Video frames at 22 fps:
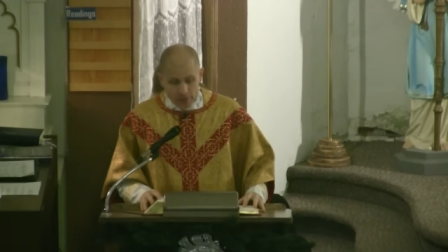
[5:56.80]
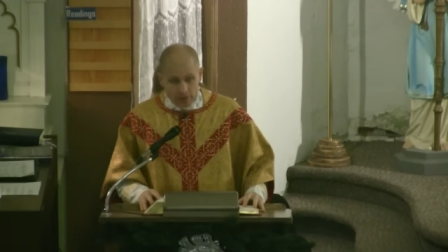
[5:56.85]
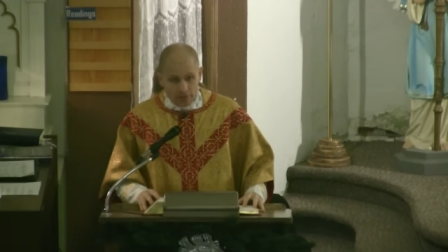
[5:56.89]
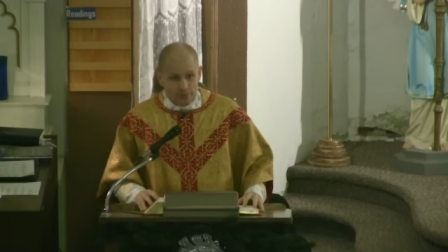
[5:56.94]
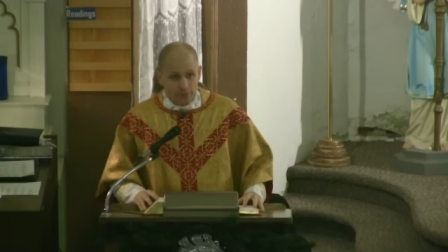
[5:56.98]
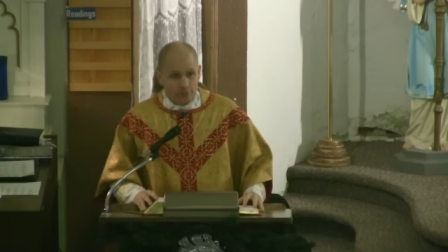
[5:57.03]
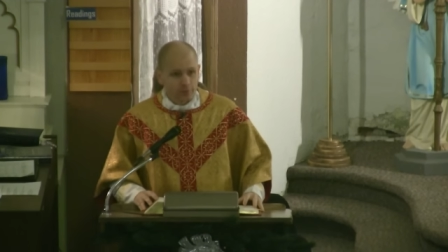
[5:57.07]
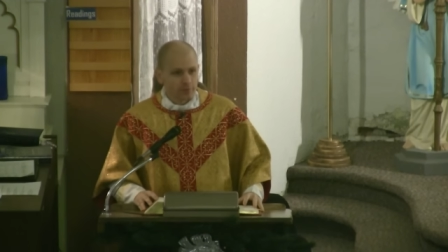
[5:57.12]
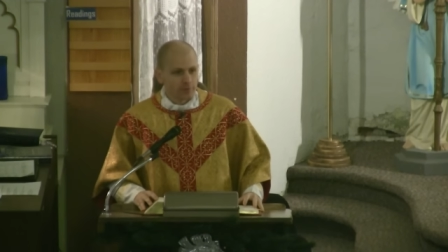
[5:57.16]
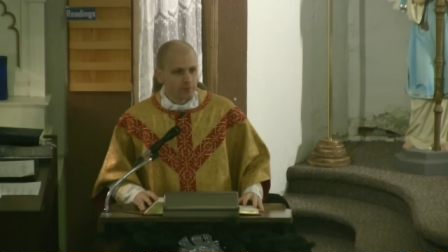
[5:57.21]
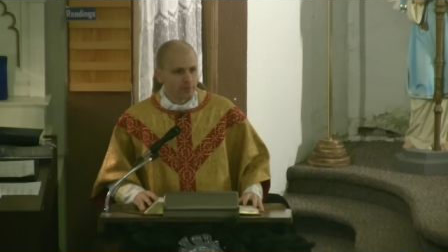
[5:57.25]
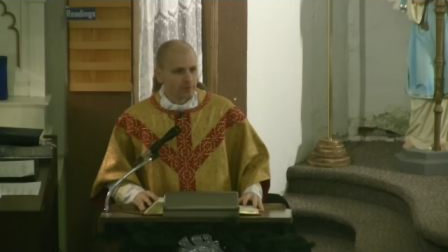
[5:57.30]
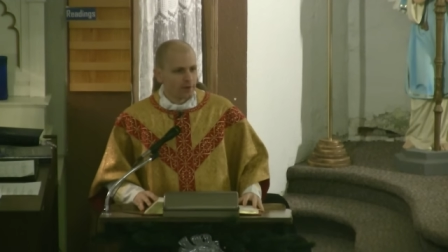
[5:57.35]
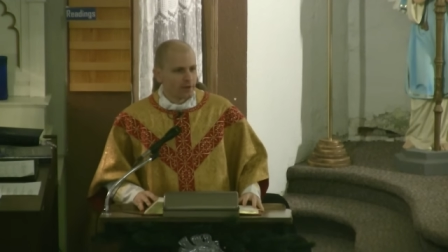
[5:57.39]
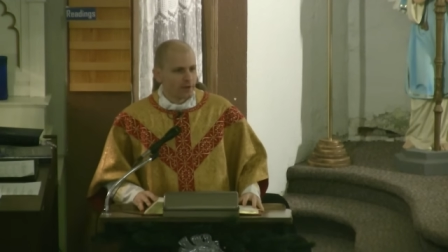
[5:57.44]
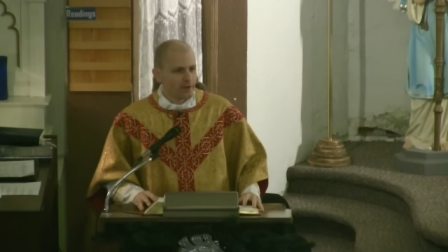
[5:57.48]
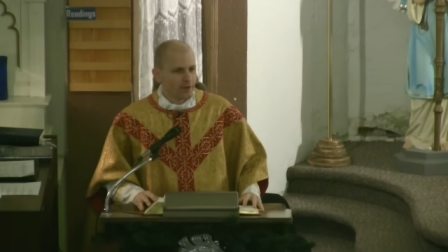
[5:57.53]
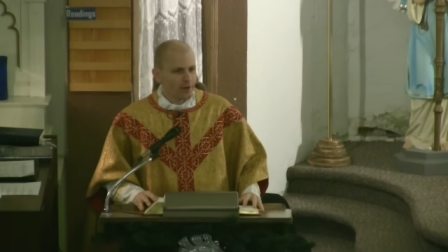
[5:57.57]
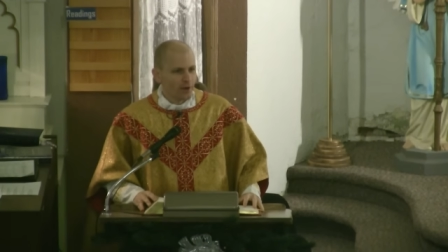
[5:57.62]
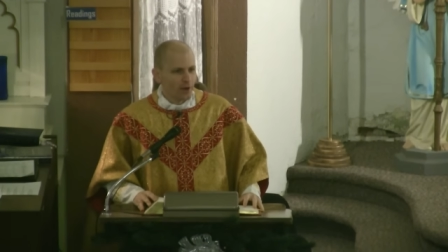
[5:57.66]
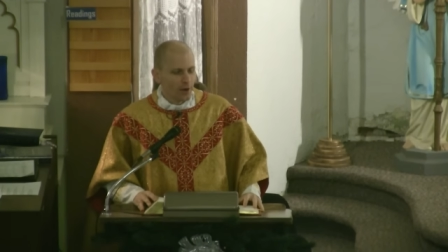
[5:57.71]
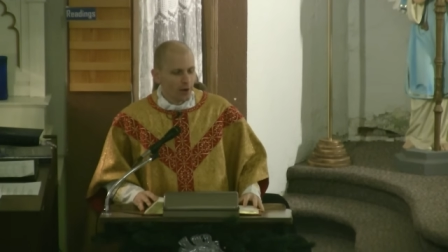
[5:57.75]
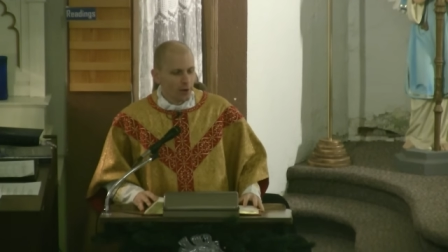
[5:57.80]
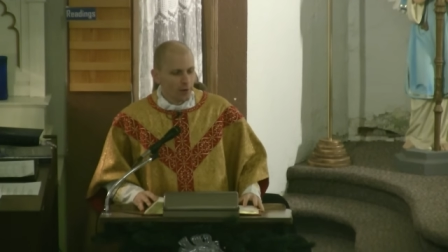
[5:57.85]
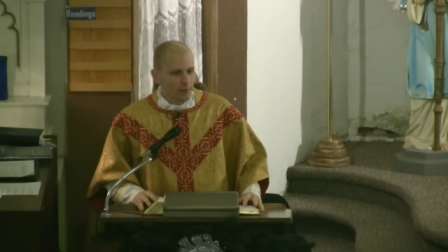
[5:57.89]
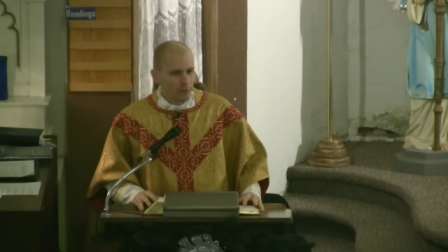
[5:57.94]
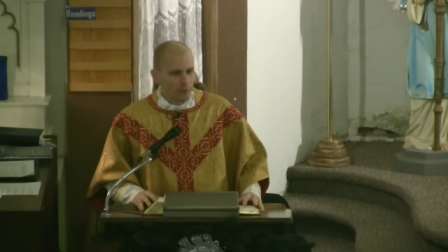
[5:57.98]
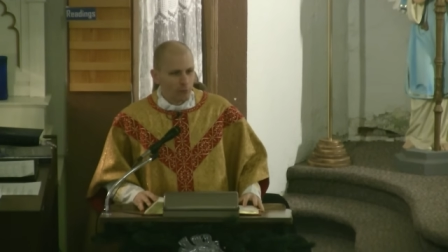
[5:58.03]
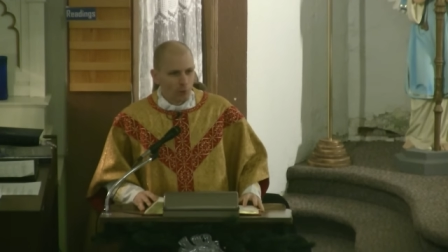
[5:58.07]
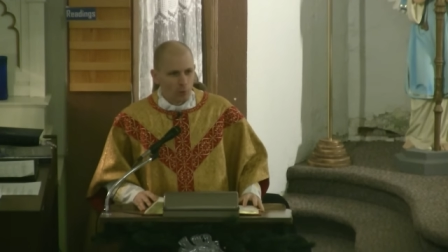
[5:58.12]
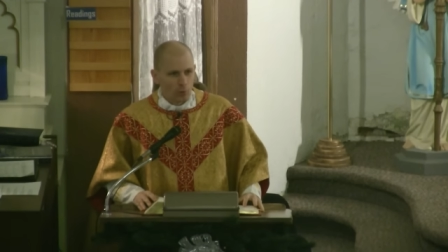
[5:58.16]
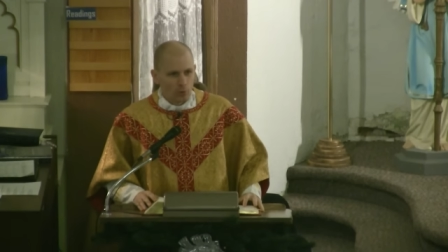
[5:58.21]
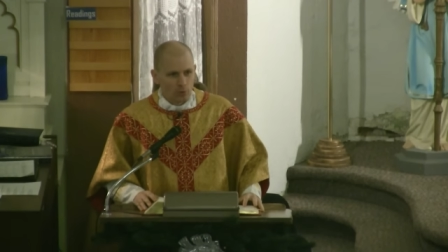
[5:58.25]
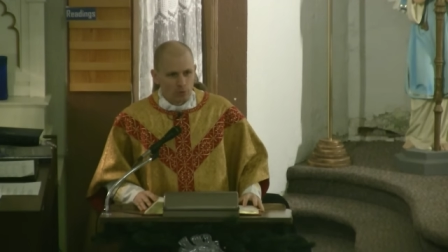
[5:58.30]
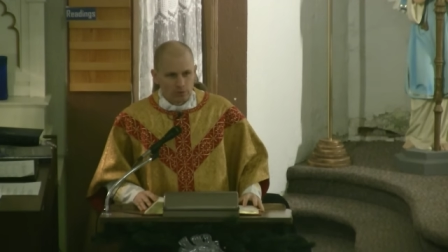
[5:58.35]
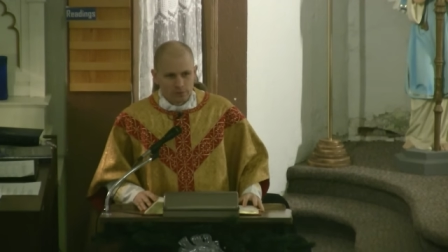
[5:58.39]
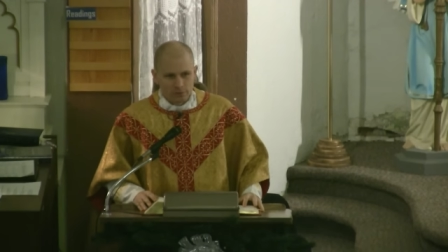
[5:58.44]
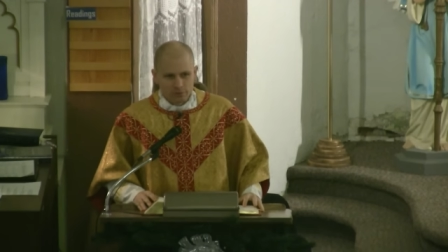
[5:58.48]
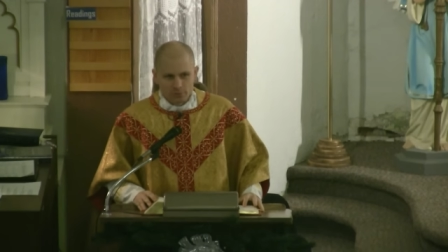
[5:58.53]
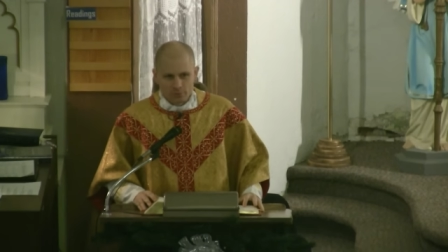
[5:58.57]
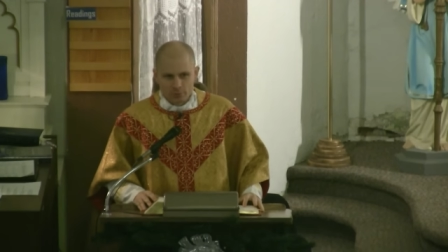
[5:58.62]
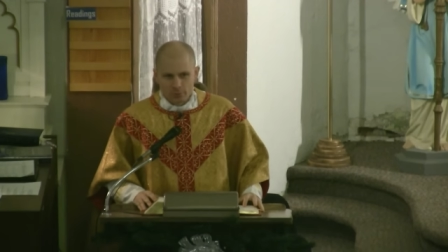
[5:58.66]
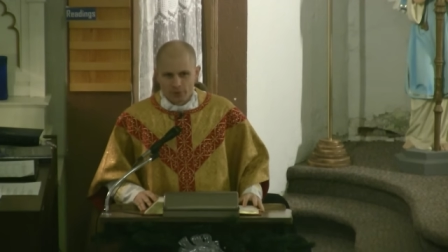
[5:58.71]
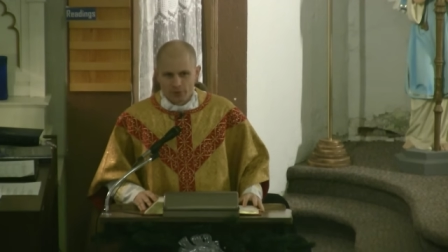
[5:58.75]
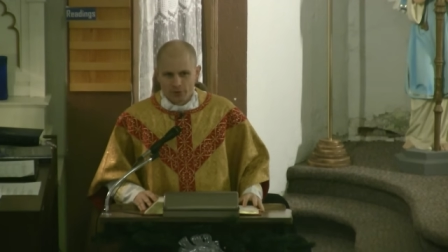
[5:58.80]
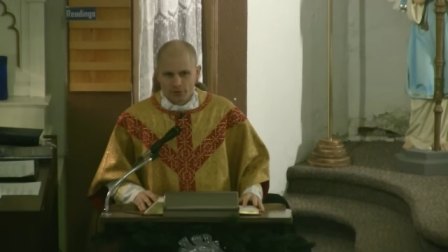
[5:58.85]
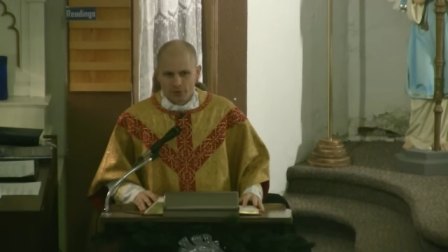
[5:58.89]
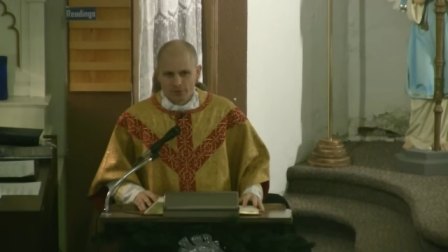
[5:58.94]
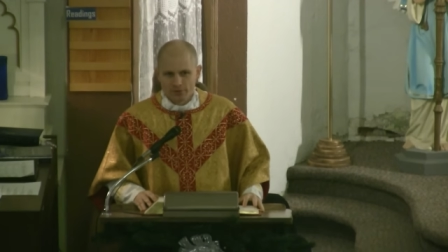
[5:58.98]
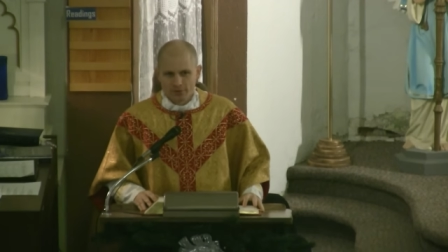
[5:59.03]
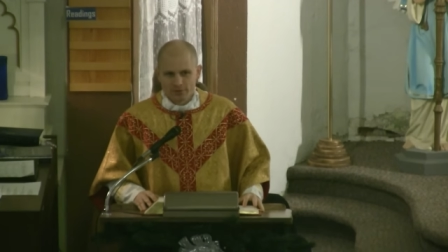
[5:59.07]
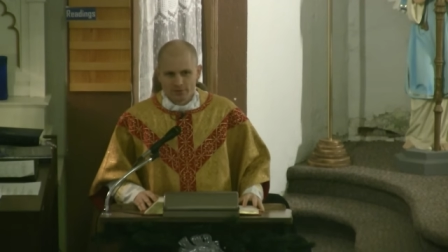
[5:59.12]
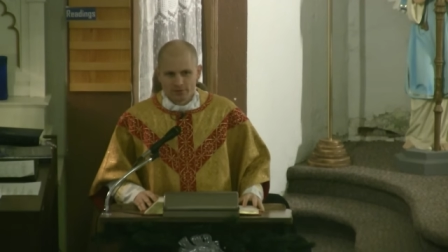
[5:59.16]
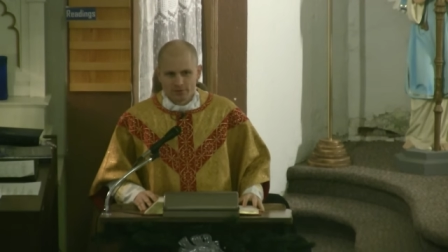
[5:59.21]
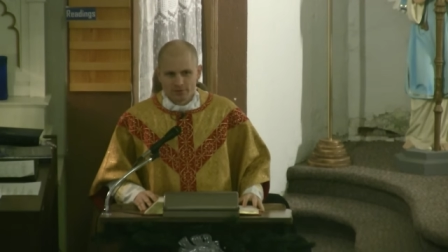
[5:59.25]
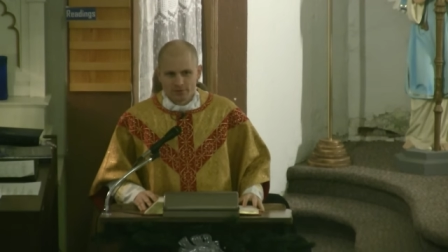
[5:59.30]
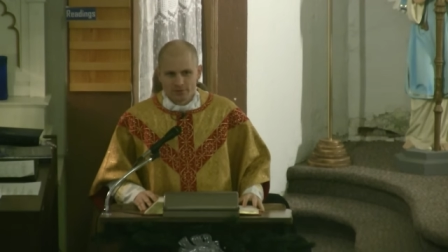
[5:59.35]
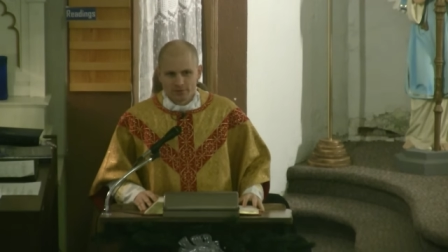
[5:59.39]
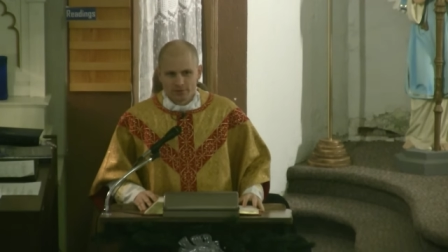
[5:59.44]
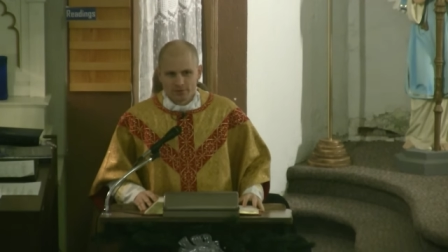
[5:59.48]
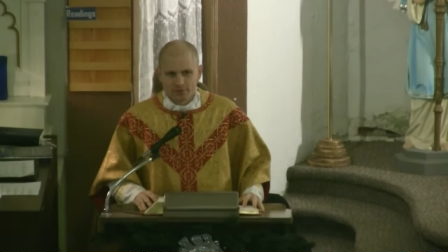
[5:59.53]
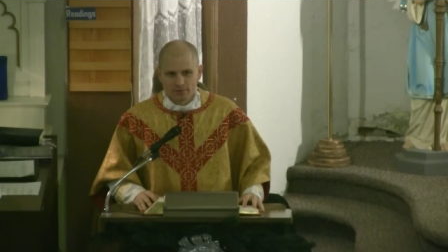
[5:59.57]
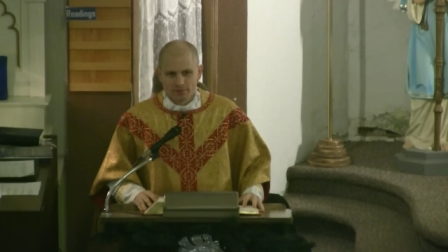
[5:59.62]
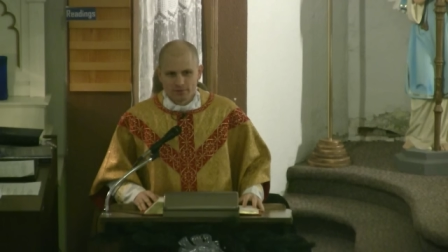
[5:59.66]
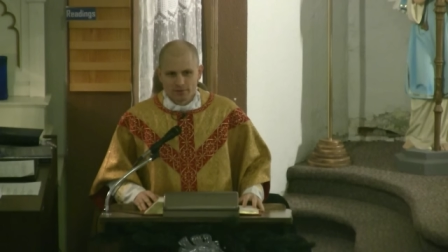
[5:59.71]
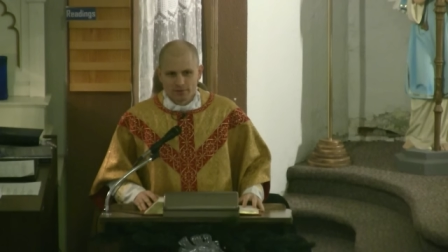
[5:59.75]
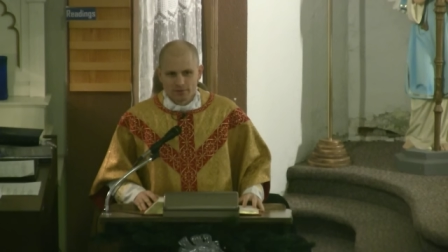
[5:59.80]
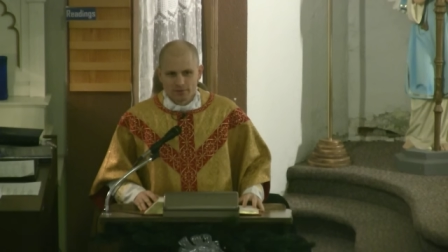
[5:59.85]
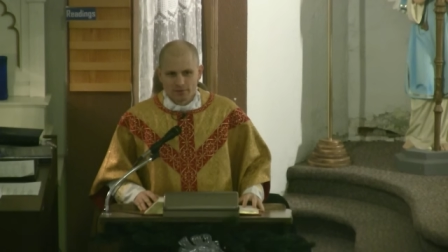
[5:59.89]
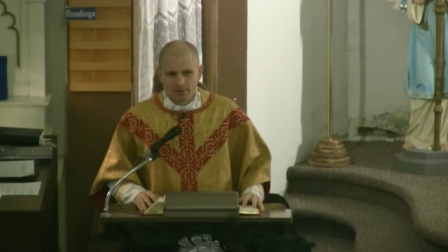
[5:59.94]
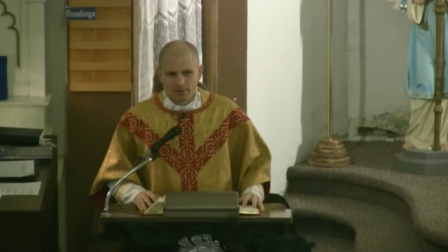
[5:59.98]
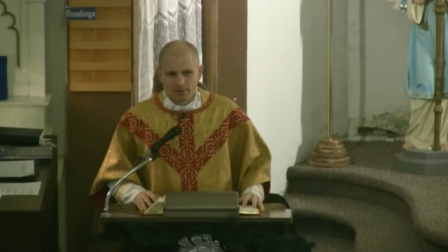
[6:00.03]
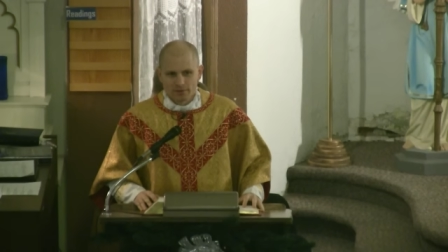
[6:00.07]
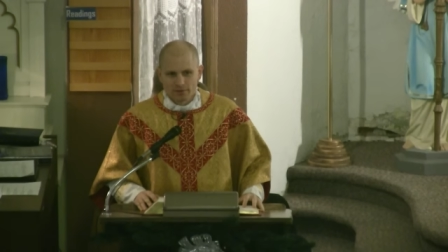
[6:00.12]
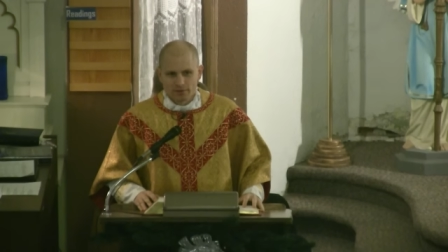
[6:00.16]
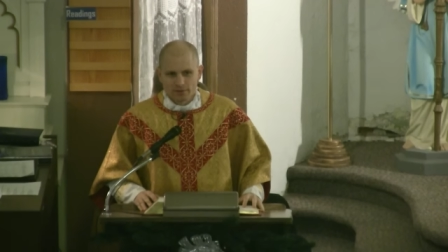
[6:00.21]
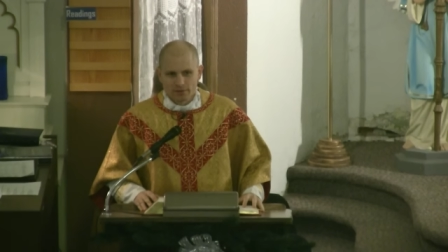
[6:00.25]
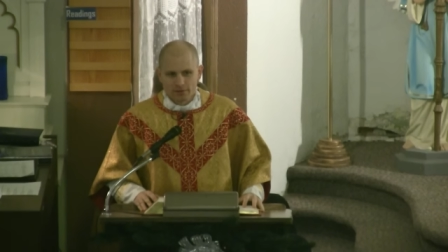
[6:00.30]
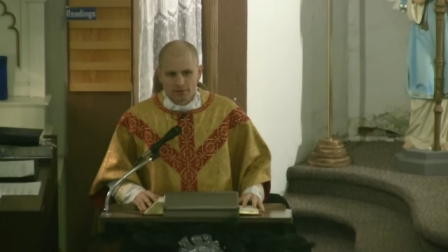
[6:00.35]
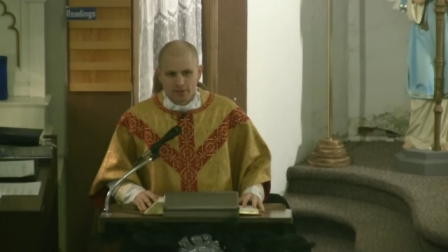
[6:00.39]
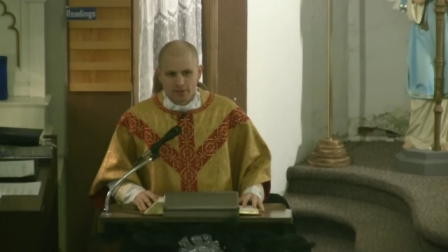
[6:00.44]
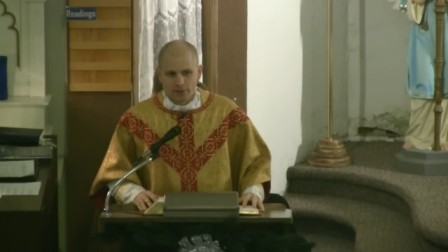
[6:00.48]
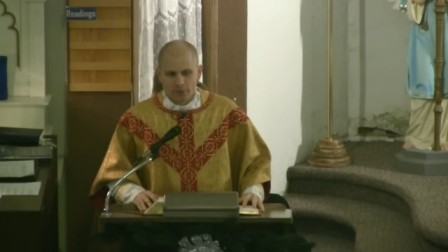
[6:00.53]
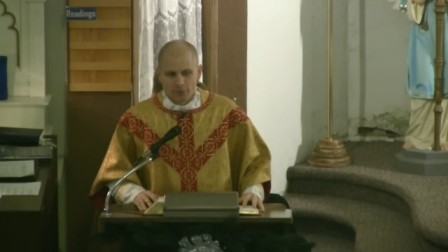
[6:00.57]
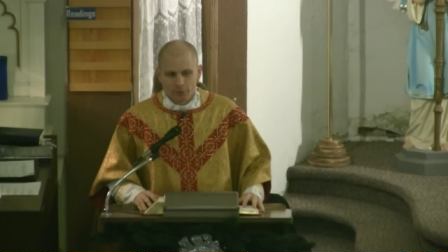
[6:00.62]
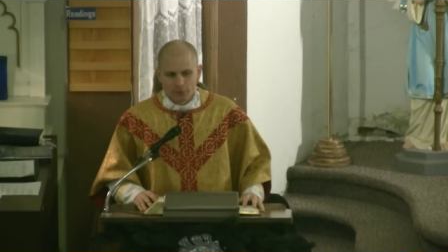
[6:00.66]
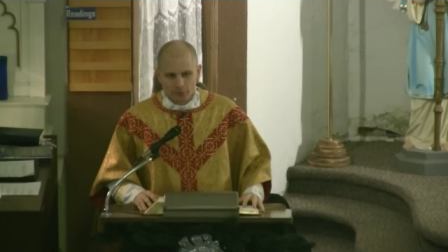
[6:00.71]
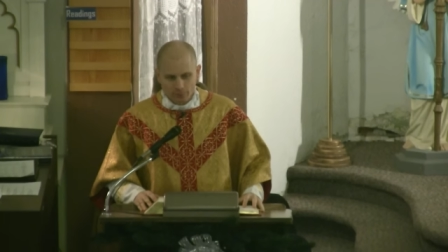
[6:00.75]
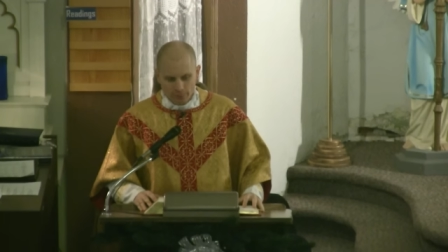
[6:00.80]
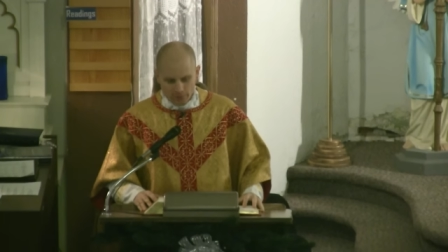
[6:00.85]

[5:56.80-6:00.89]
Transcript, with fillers: gifts of the Holy Spirit. And those